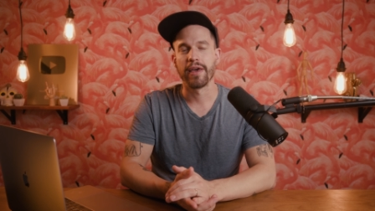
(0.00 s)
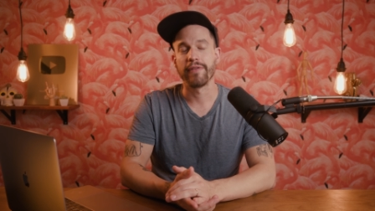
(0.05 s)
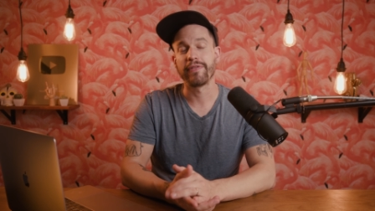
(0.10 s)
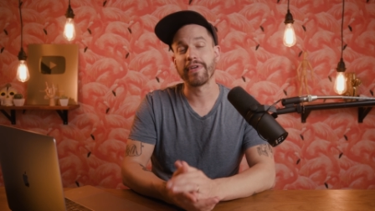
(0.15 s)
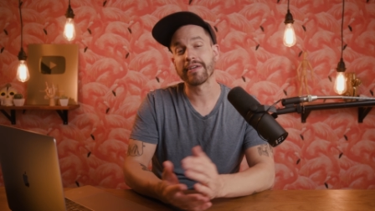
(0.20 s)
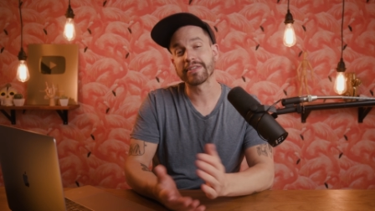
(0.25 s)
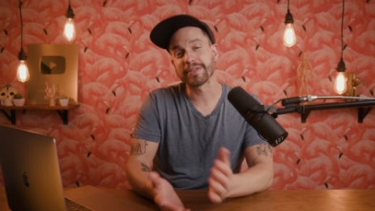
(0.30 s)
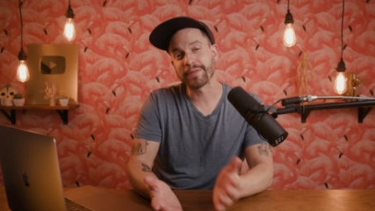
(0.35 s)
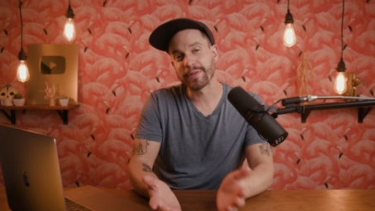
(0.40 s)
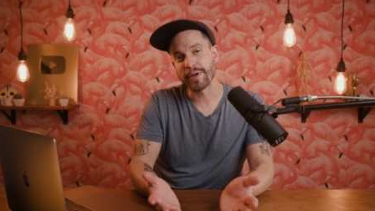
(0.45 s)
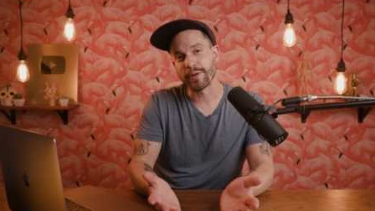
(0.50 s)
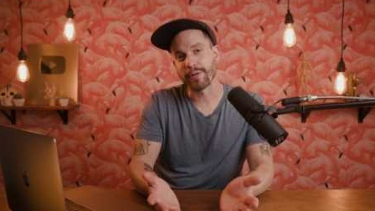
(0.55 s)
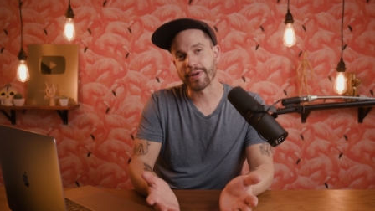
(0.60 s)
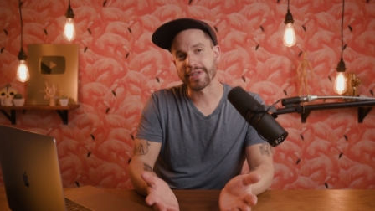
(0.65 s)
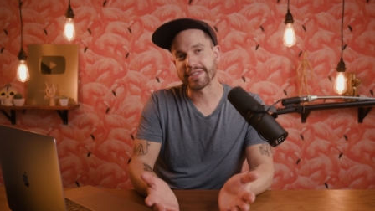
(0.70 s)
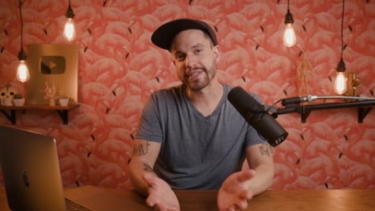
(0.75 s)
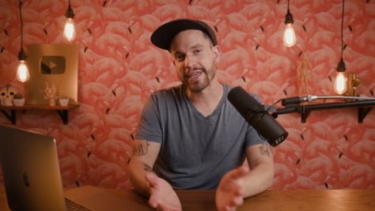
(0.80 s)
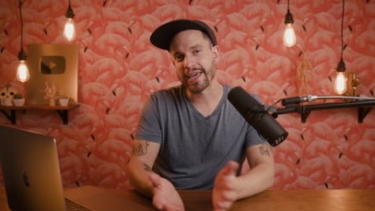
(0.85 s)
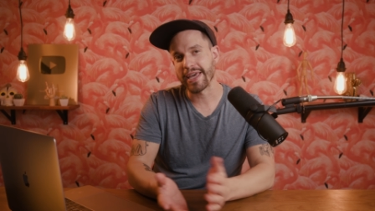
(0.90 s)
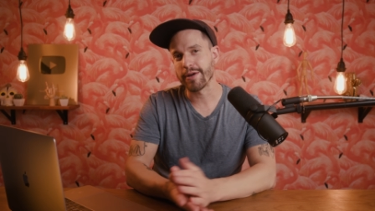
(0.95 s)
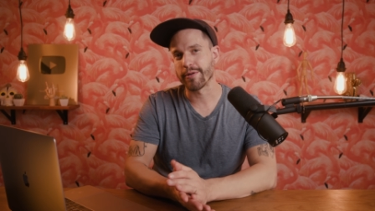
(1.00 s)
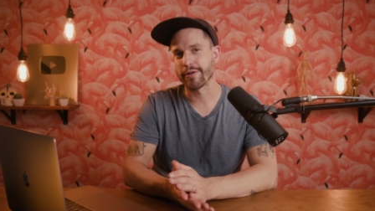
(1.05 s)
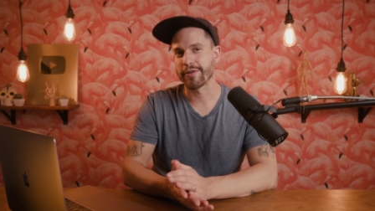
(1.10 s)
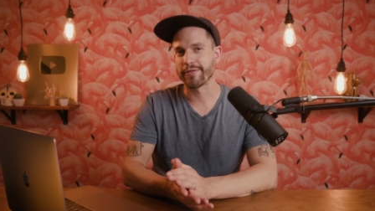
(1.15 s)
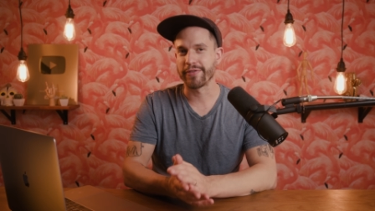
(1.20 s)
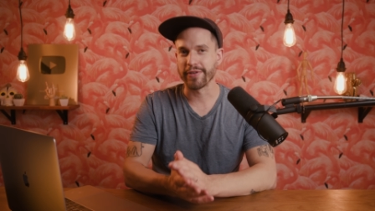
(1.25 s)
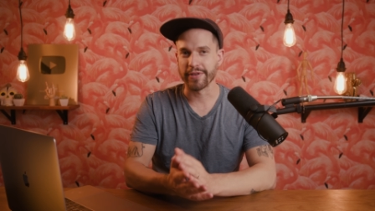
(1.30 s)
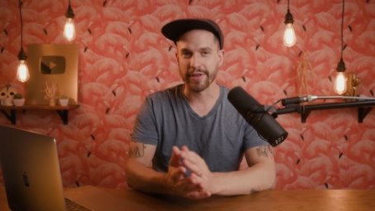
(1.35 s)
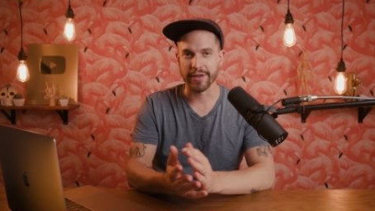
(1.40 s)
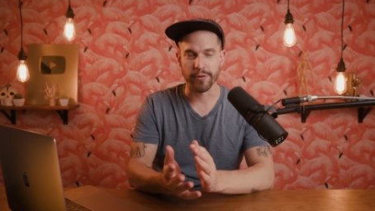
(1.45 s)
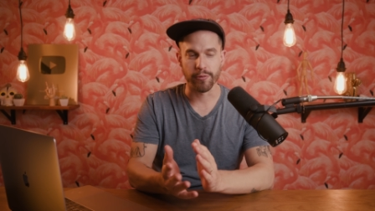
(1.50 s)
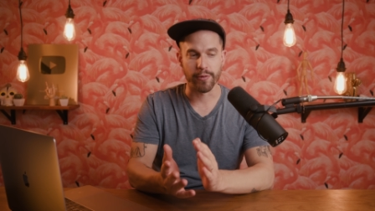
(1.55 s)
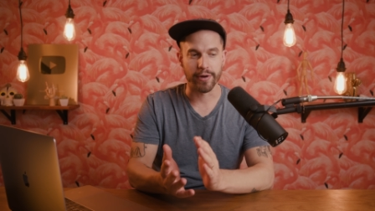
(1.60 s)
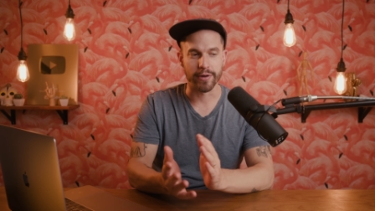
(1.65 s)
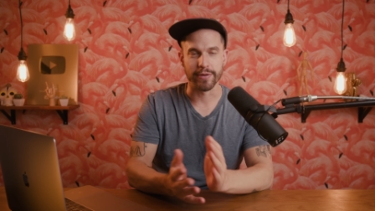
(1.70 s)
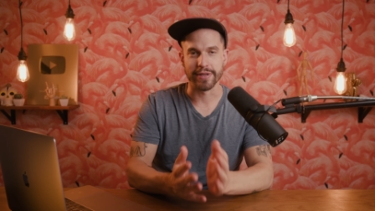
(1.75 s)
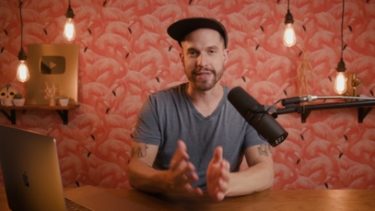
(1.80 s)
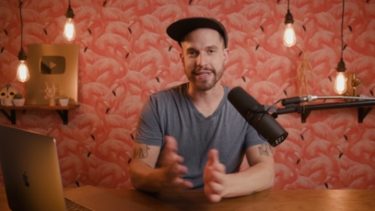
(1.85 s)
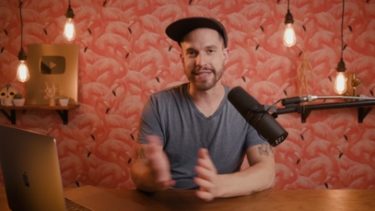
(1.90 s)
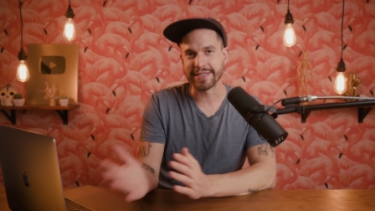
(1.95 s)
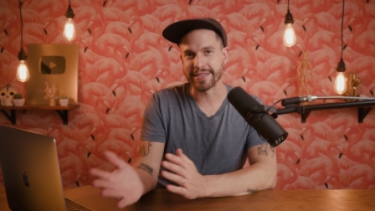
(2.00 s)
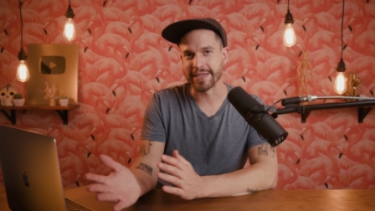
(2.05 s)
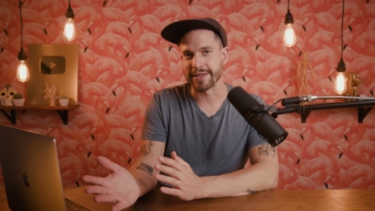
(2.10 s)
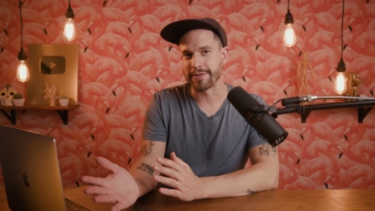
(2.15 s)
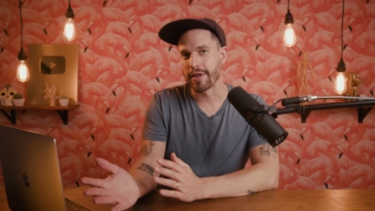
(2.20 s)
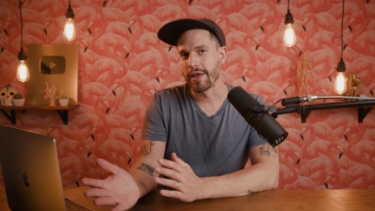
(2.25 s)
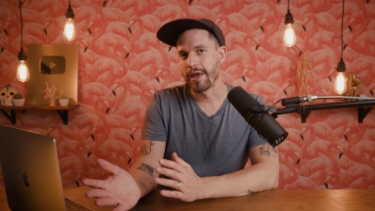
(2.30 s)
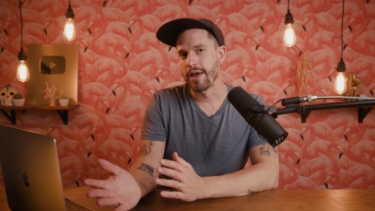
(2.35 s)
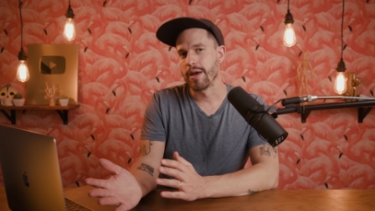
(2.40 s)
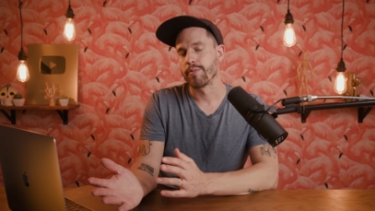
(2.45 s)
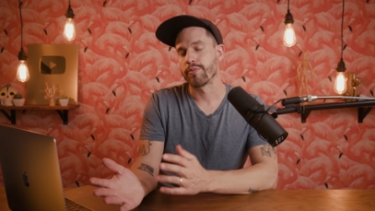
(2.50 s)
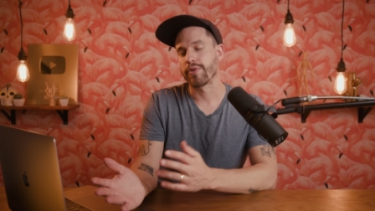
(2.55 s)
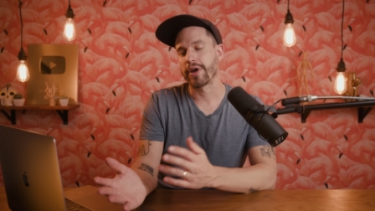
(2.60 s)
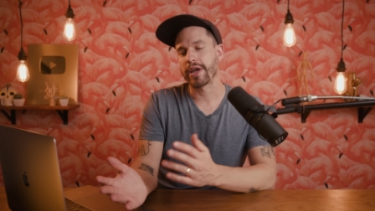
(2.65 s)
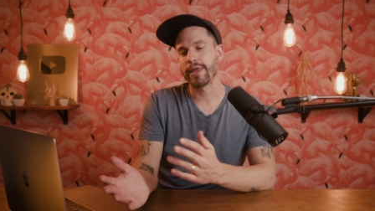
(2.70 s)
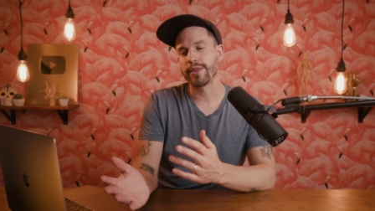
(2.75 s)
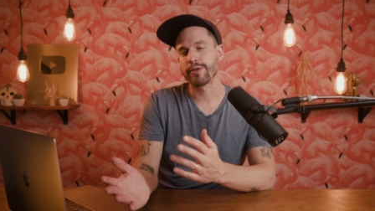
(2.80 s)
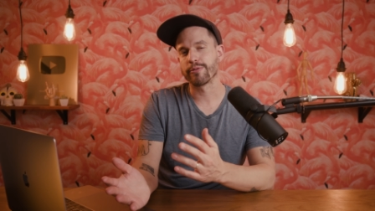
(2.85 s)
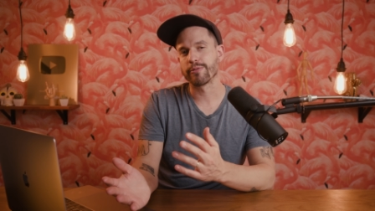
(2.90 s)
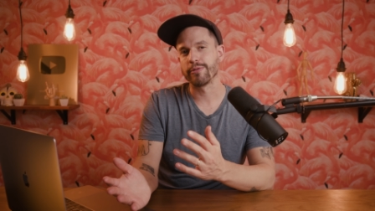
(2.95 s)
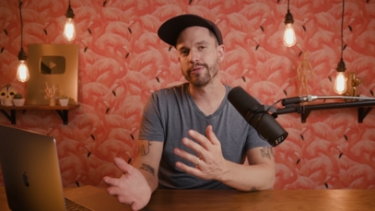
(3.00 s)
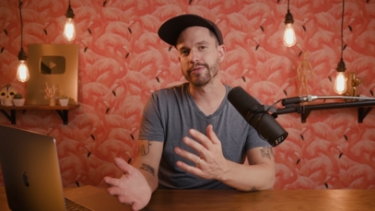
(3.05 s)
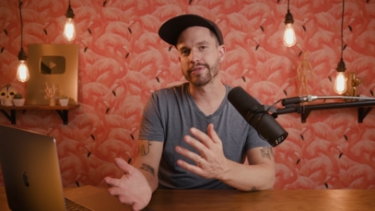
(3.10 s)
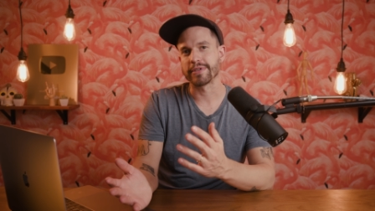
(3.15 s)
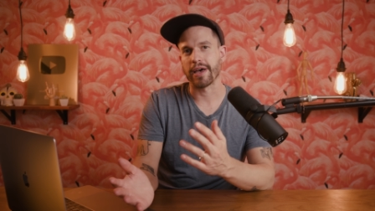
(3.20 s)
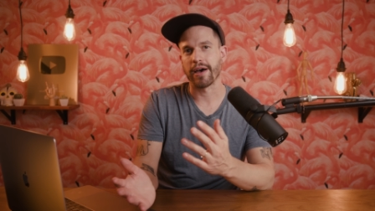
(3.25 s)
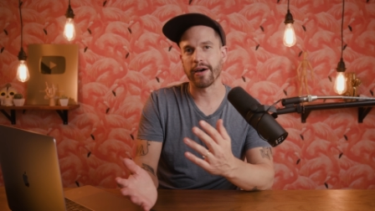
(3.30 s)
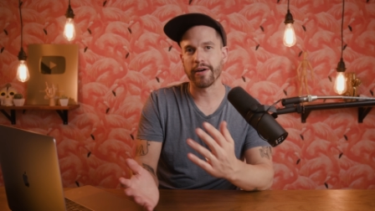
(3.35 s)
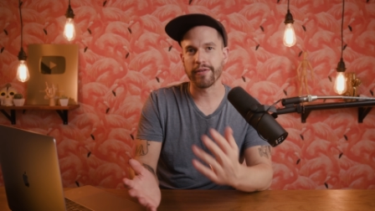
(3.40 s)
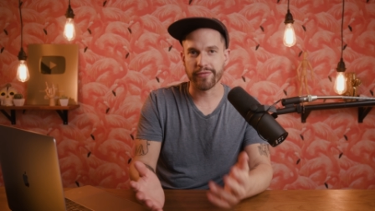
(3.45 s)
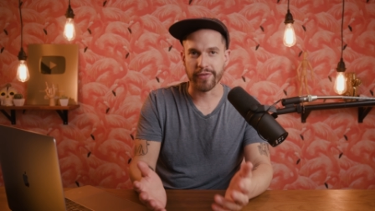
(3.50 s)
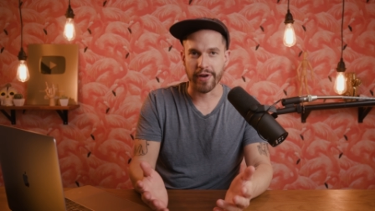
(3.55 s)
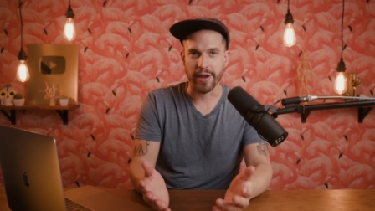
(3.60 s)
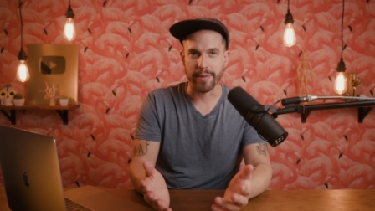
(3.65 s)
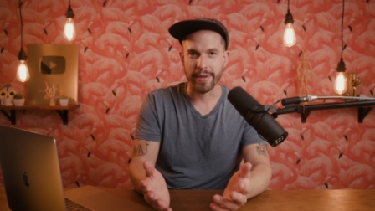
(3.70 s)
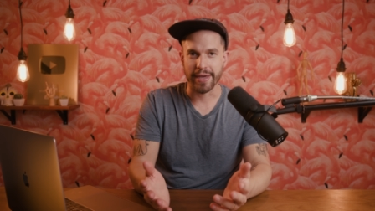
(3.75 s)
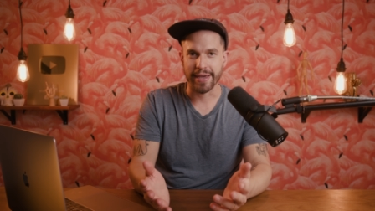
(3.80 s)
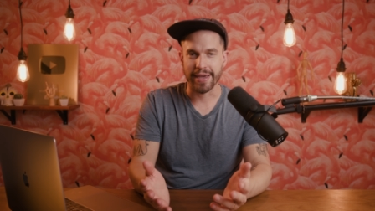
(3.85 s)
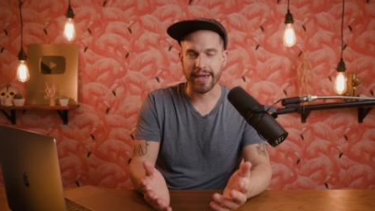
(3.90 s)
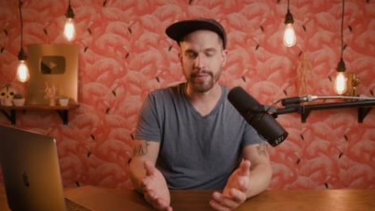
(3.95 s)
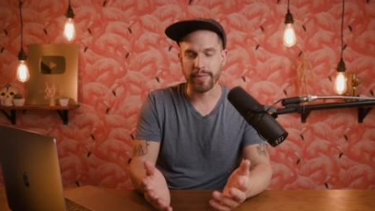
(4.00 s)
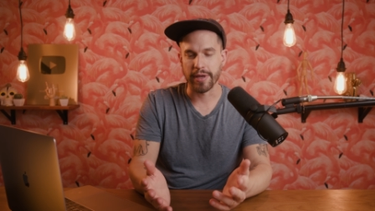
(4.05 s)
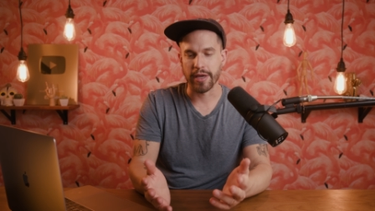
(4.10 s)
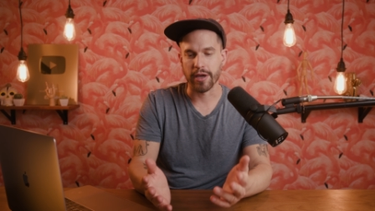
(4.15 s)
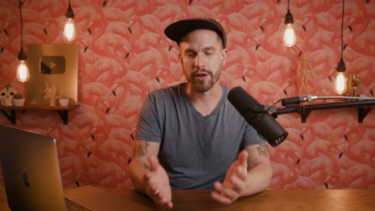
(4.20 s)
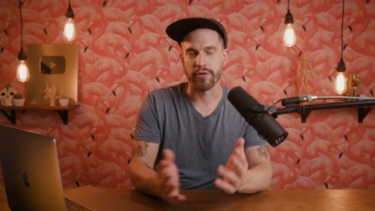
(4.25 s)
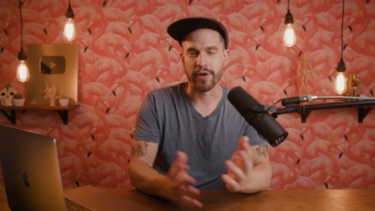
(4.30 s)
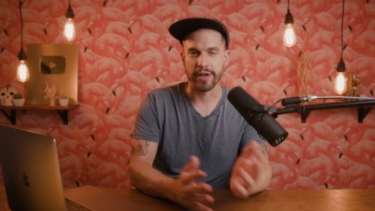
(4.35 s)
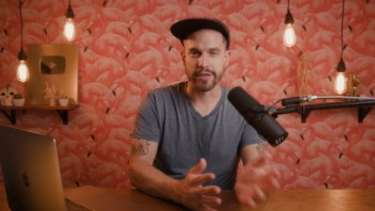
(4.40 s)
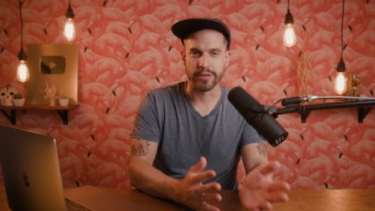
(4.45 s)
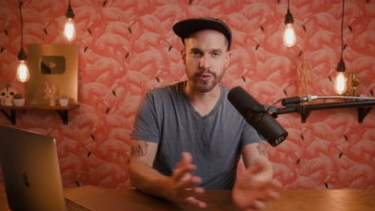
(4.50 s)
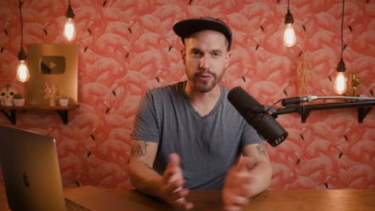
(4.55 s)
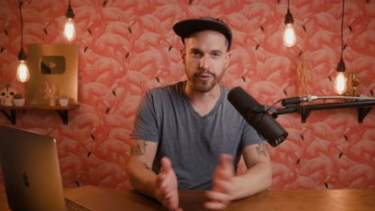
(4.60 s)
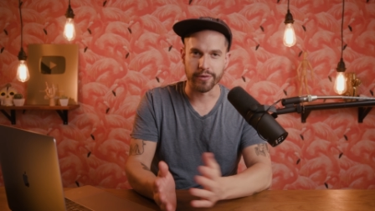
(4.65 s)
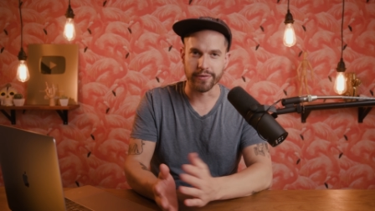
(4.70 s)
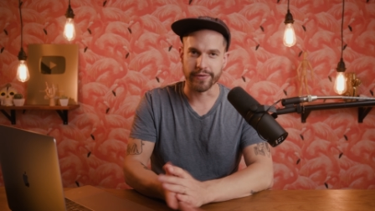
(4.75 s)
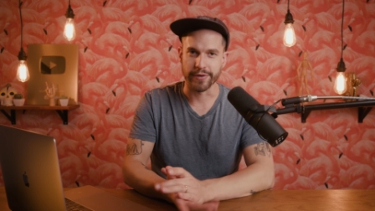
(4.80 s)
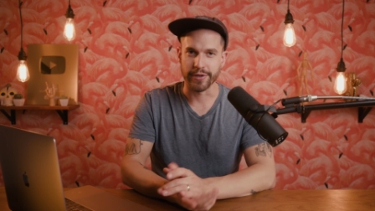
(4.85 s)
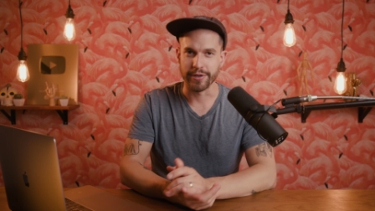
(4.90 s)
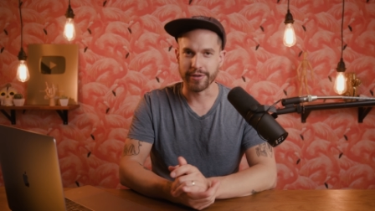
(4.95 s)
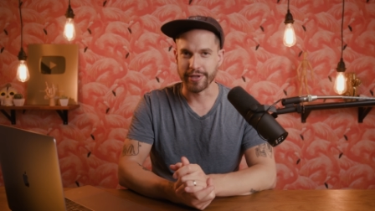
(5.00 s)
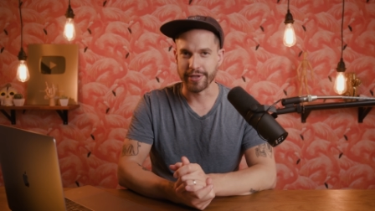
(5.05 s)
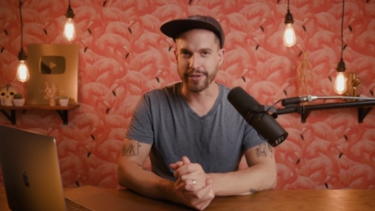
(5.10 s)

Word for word: If you have something you want to say or a feeling you want to elicit, breaking the rules of framing can be a great tool for you